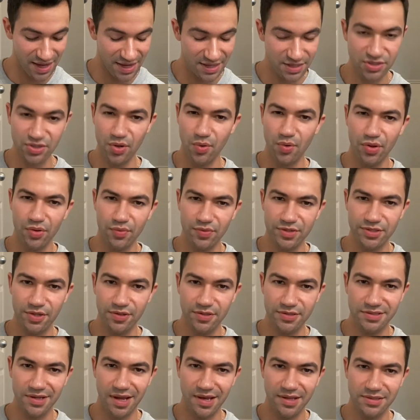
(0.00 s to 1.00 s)
don't know the
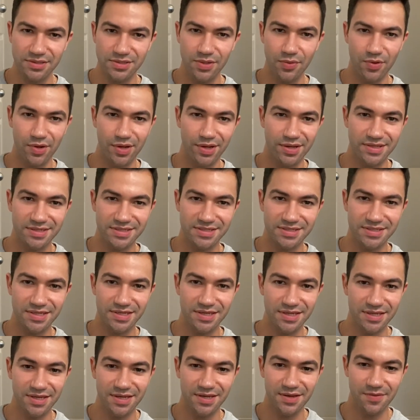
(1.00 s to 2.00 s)
results yet, so we're gonna
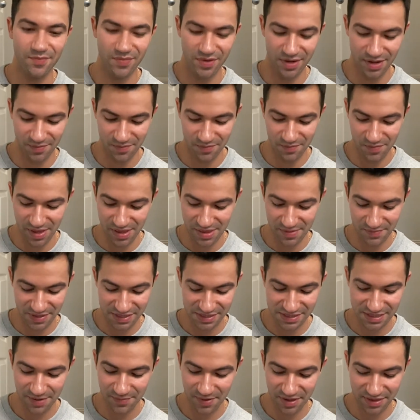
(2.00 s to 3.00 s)
see. But in the
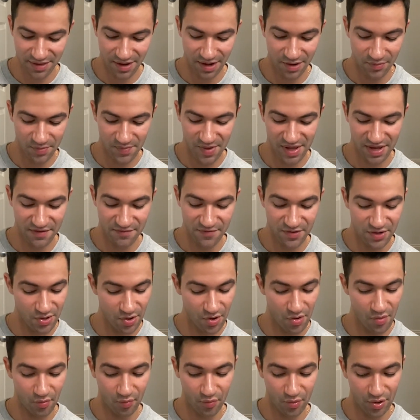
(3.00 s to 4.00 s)
meantime, I thought I would make a
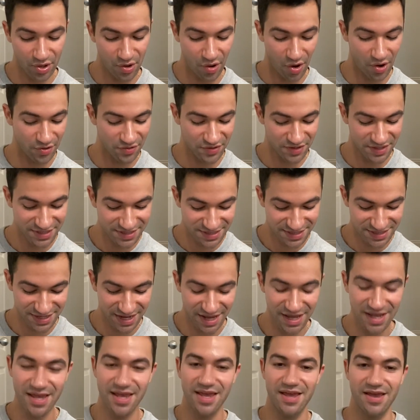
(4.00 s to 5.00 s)
video regardless.
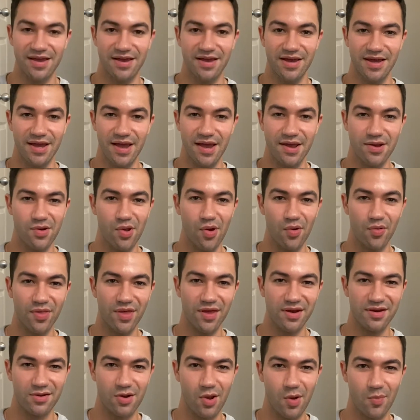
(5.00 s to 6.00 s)
I know
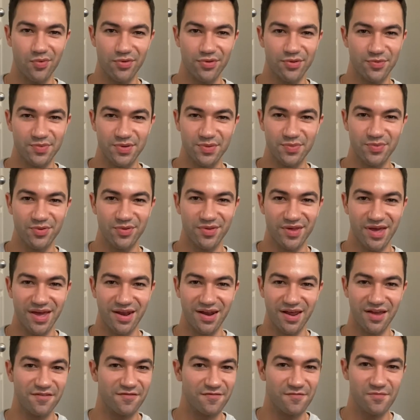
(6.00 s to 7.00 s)
that a couple of the people that
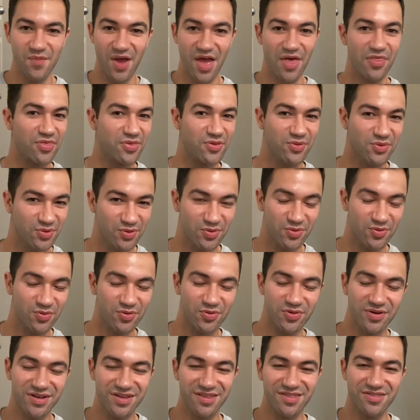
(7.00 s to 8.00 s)
I've met through
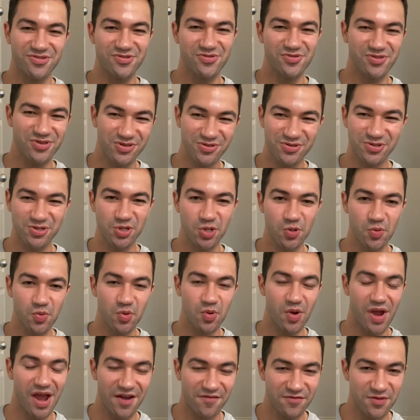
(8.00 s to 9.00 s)
YouTube who
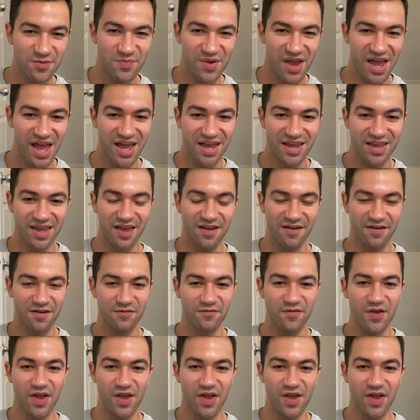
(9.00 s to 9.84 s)
have the bag have